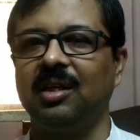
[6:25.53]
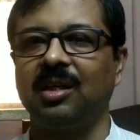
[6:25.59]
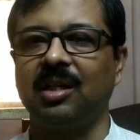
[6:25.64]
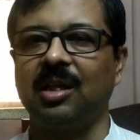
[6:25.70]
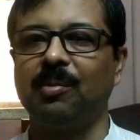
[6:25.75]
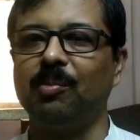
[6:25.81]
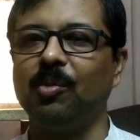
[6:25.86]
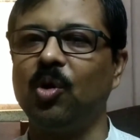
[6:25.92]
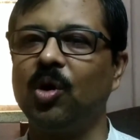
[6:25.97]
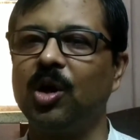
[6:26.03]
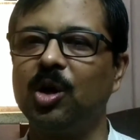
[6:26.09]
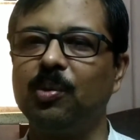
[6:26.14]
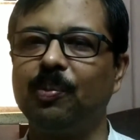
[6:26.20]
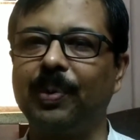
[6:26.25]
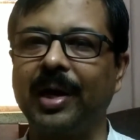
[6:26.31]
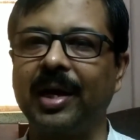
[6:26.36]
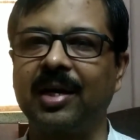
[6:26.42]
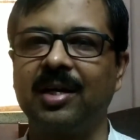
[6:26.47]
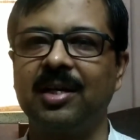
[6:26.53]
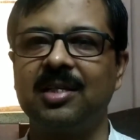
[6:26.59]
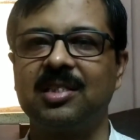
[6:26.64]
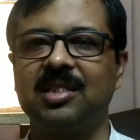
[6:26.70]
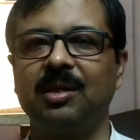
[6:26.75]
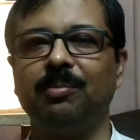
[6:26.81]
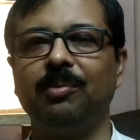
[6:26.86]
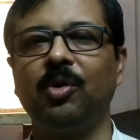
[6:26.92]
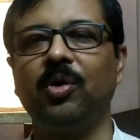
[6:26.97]
The more you practice,
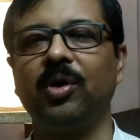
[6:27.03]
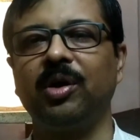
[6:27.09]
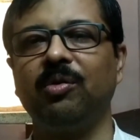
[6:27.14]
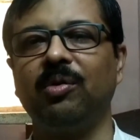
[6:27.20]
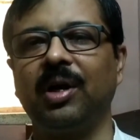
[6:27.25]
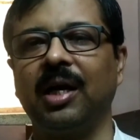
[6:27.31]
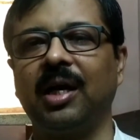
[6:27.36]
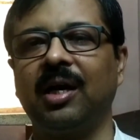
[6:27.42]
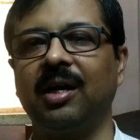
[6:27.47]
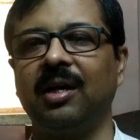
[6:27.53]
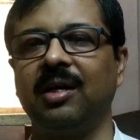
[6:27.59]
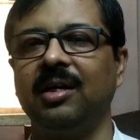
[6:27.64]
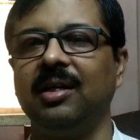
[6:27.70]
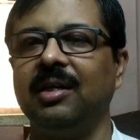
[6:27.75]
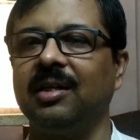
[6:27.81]
the more you learn.